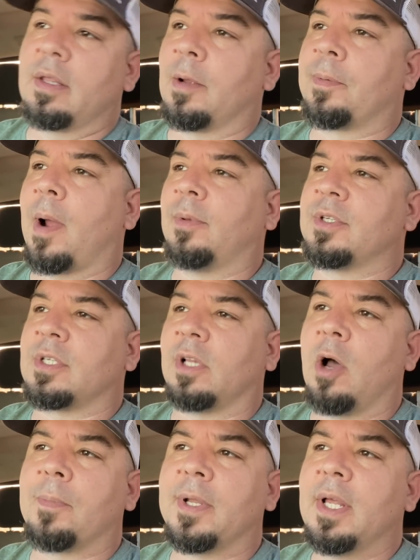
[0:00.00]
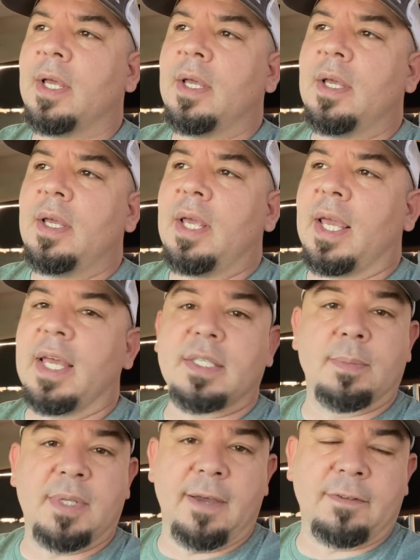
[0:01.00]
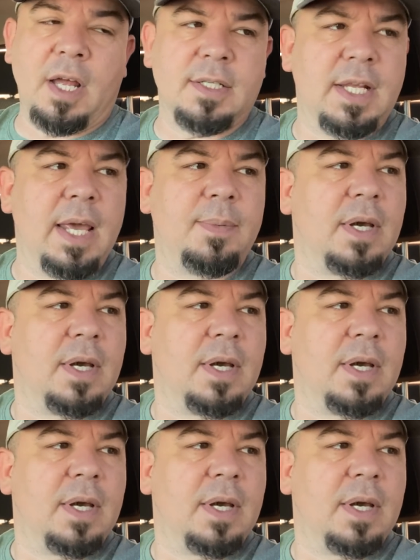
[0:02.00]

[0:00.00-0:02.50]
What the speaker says: They're probably still open, and get some Teflon tape,